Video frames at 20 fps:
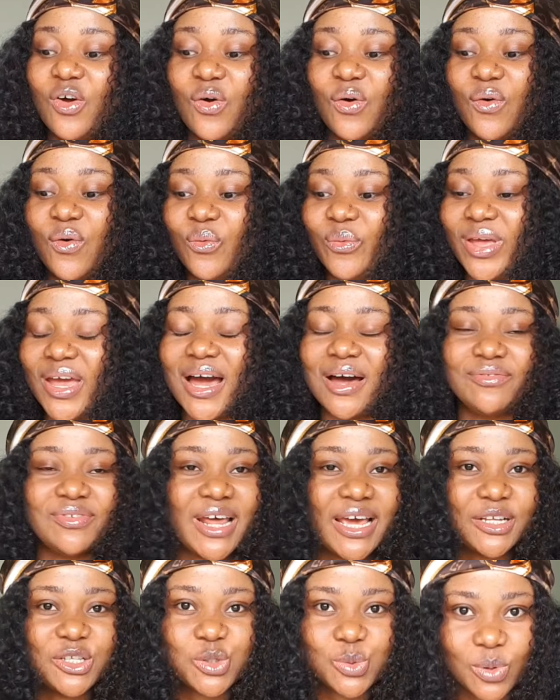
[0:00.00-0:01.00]
oh, we have
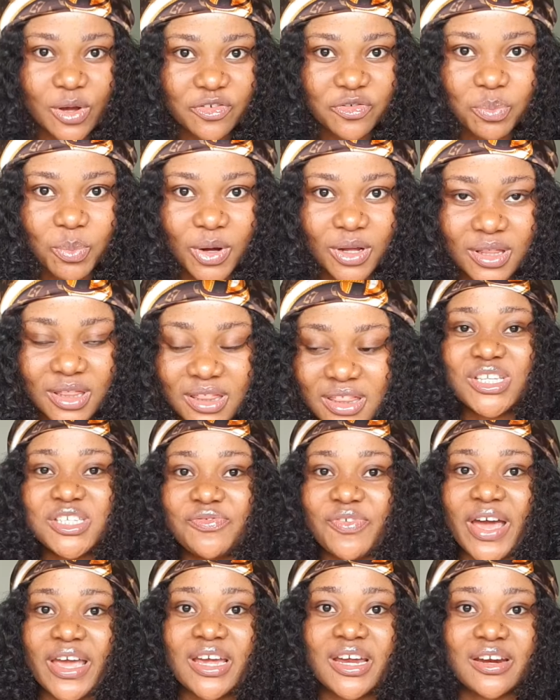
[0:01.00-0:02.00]
like 12 months. What
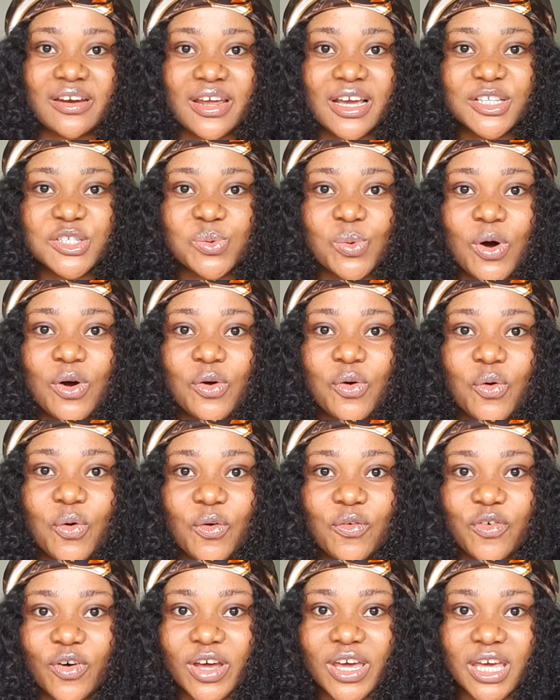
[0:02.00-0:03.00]
if I create one
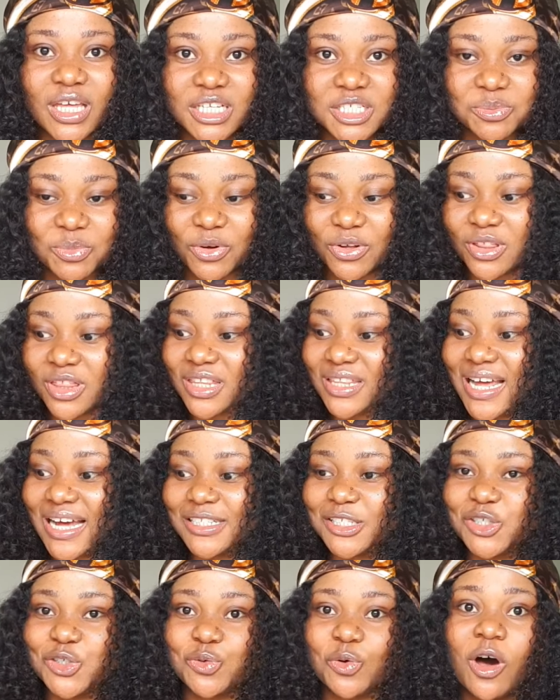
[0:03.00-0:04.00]
goal for each month?
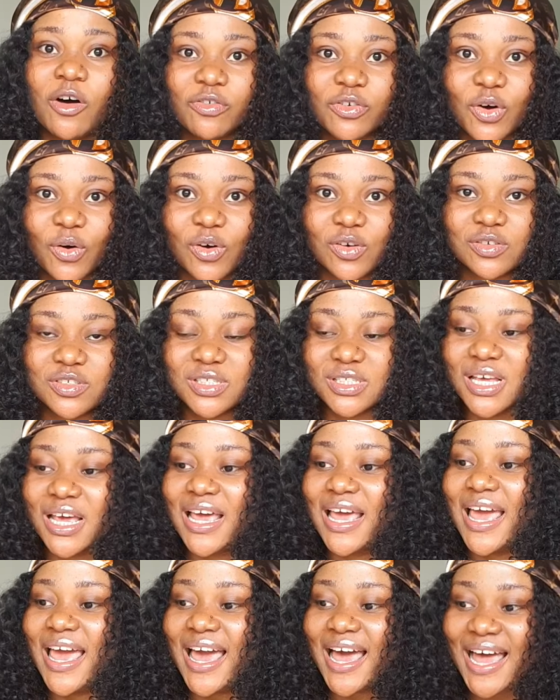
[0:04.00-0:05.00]
That's 12 goals.
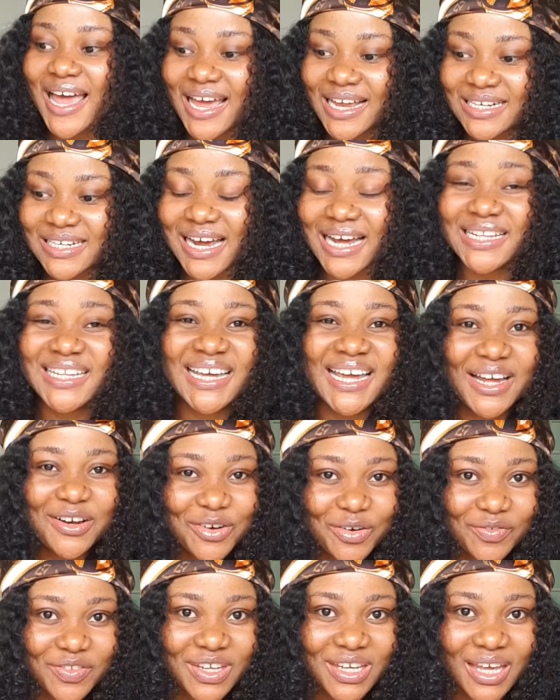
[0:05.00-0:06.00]
And at the end
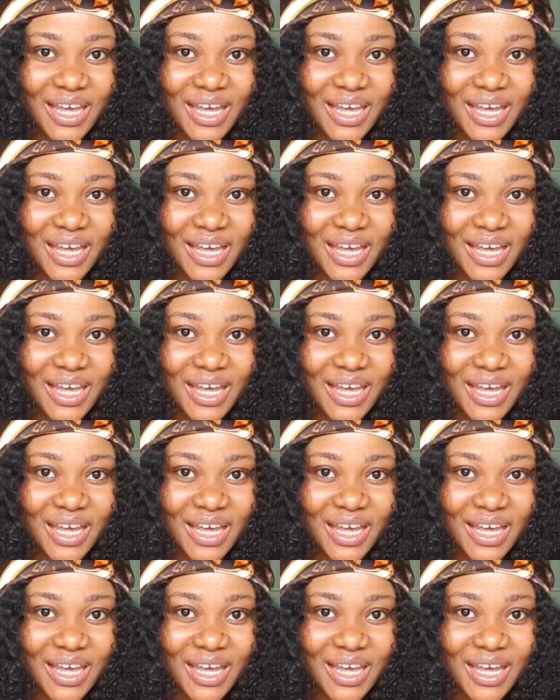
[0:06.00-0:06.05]
of the